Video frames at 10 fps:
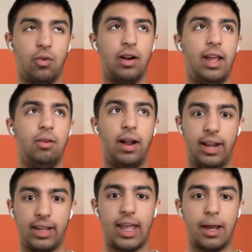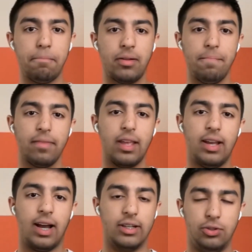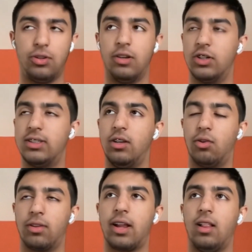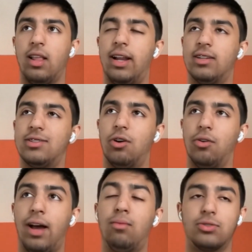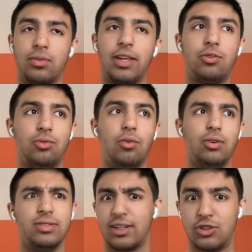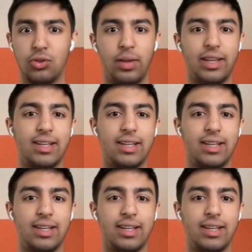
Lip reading: for a writing camp, Duke University in North Carolina. So that was really cool. It was like a 2 week